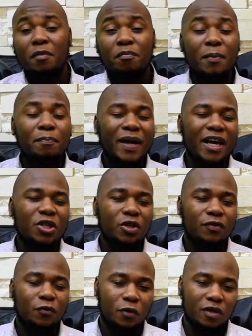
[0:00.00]
Be
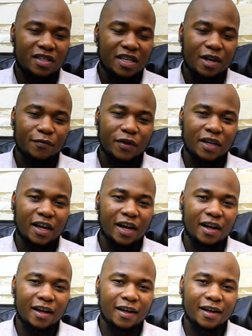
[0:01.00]
patient for the sake of
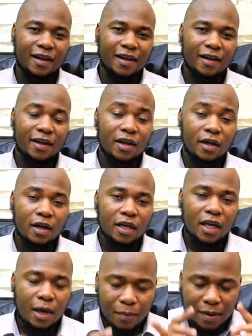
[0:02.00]
Allah.
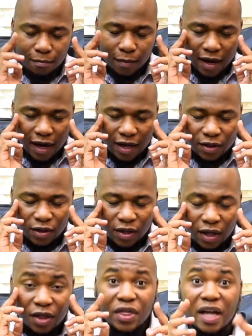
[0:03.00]
Keep in mind
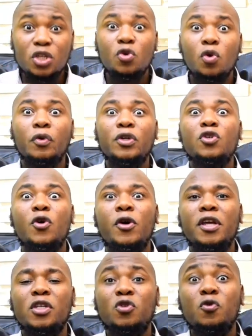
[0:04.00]
that you're
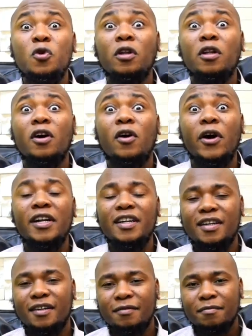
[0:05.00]
returning to your
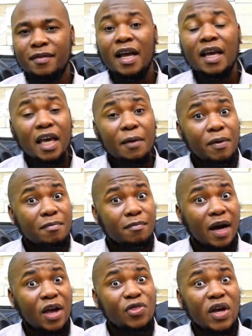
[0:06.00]
Lord. Keep in
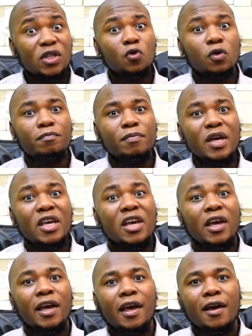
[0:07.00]
mind that you'll be
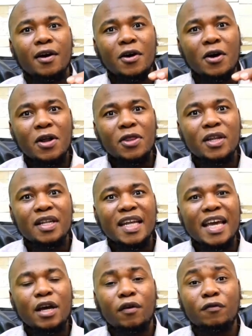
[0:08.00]
on the
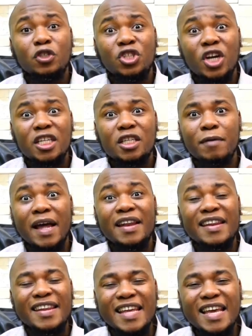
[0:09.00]
day of judgment
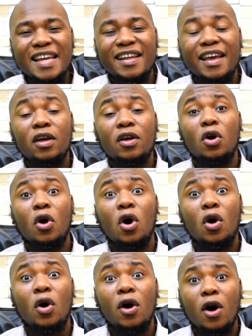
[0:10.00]
needing
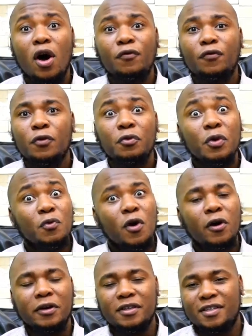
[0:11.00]
of
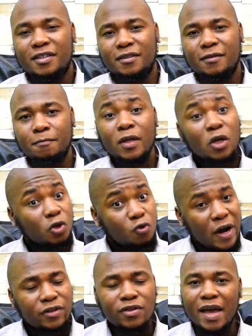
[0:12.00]
rewards.
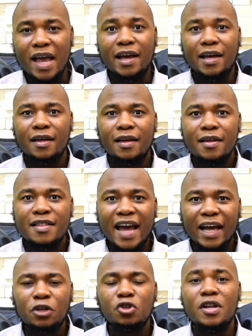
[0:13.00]
Try to make the
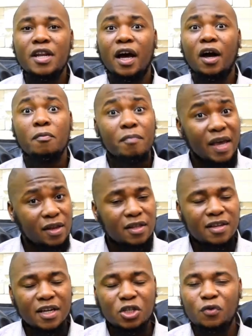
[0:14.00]
action now. Make the
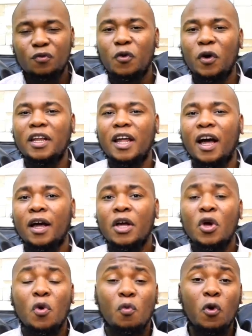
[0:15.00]
intention for Allah.
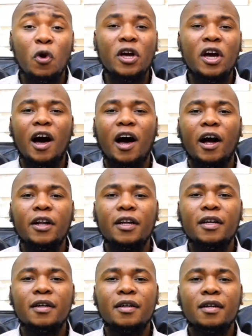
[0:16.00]
Work
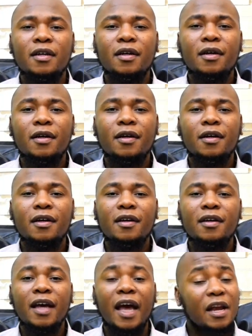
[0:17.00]
hard
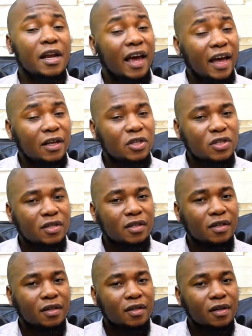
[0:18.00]
and act
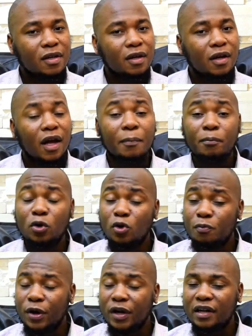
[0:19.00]

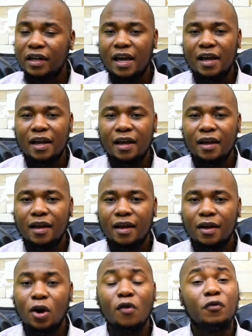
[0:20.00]
appropriately
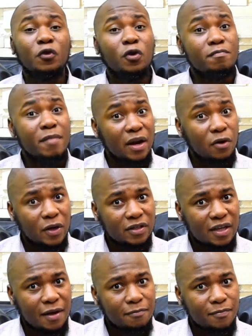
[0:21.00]
of good
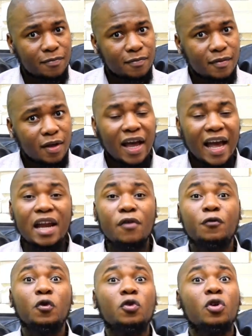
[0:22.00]
mannerism and
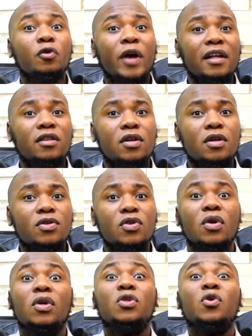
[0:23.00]
of good
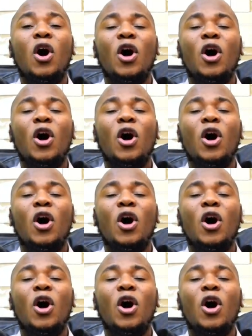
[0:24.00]
characters to